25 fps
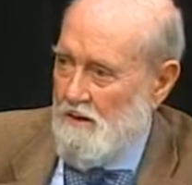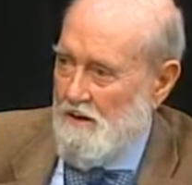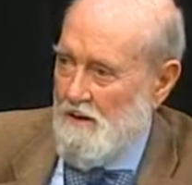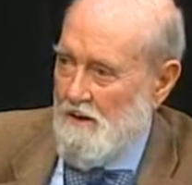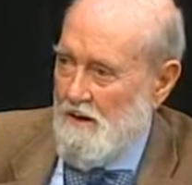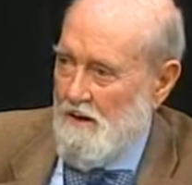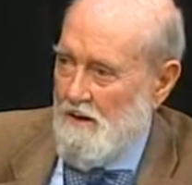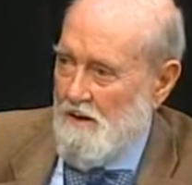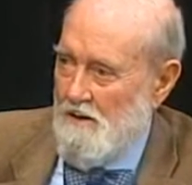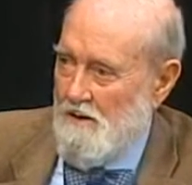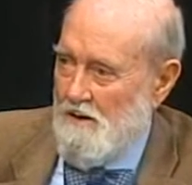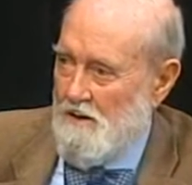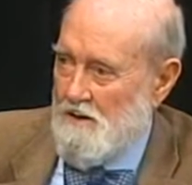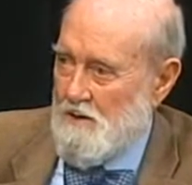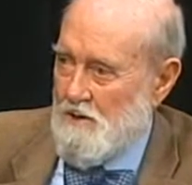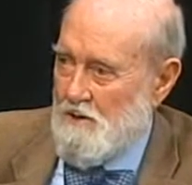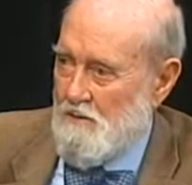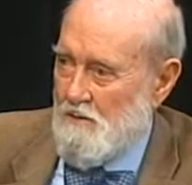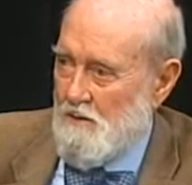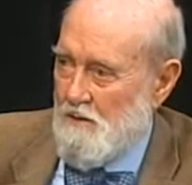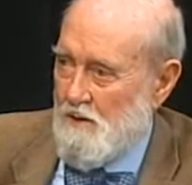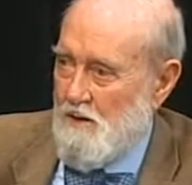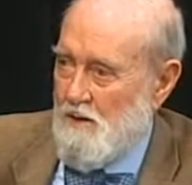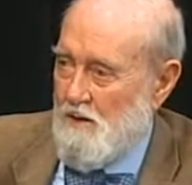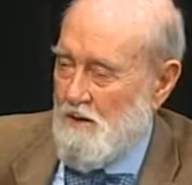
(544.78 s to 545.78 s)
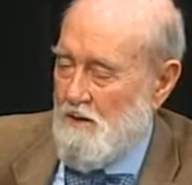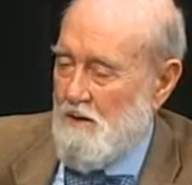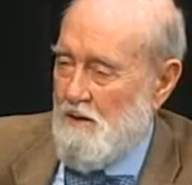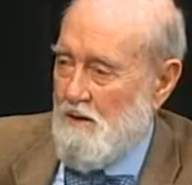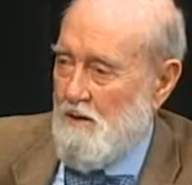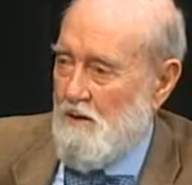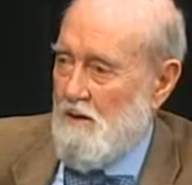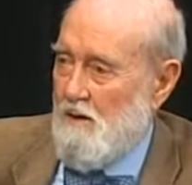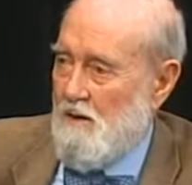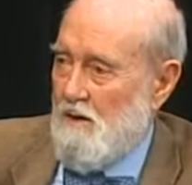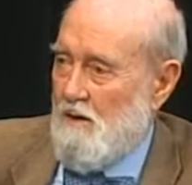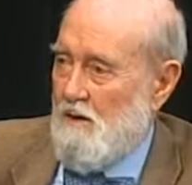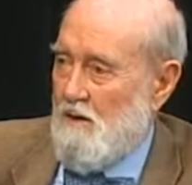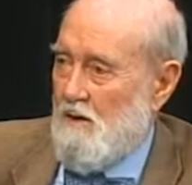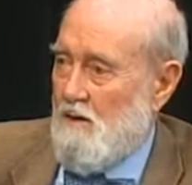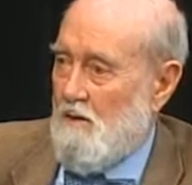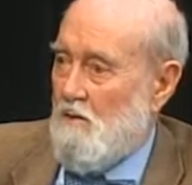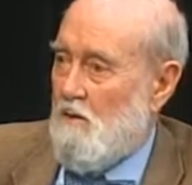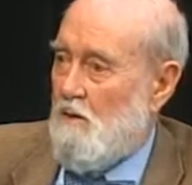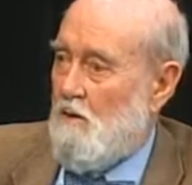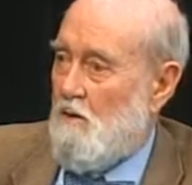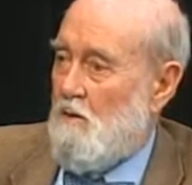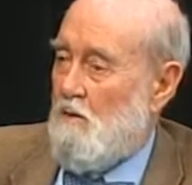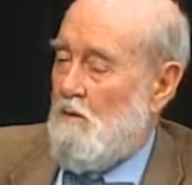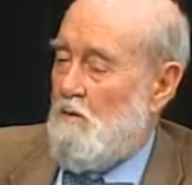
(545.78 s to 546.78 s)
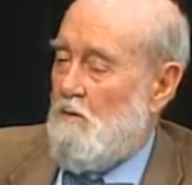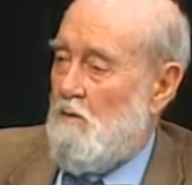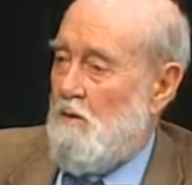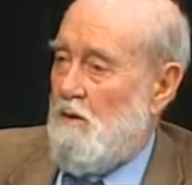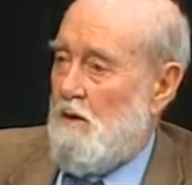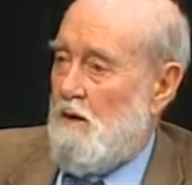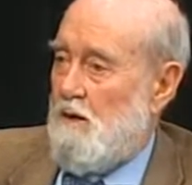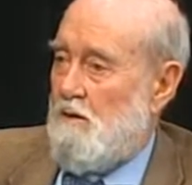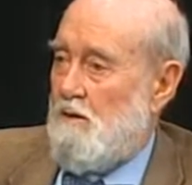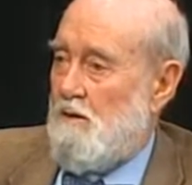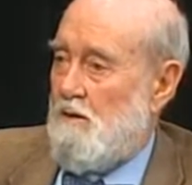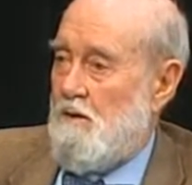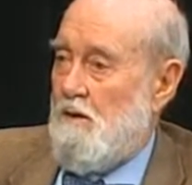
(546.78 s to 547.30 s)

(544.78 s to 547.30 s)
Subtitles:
our history we had